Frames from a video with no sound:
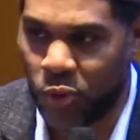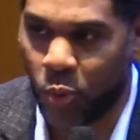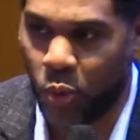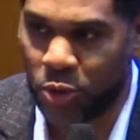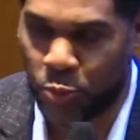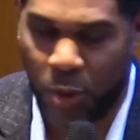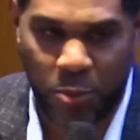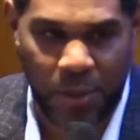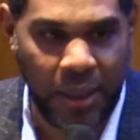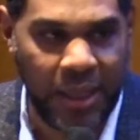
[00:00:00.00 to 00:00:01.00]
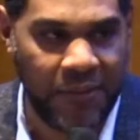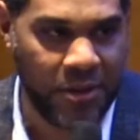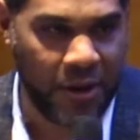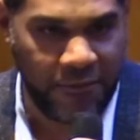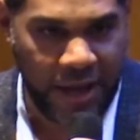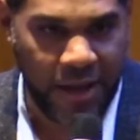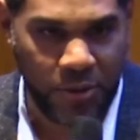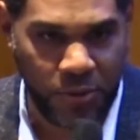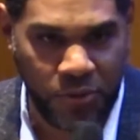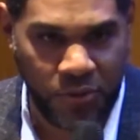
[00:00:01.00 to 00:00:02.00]
towards what we believe in our
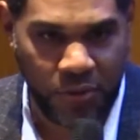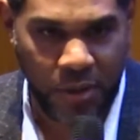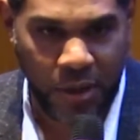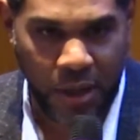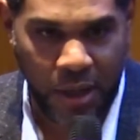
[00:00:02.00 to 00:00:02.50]
values.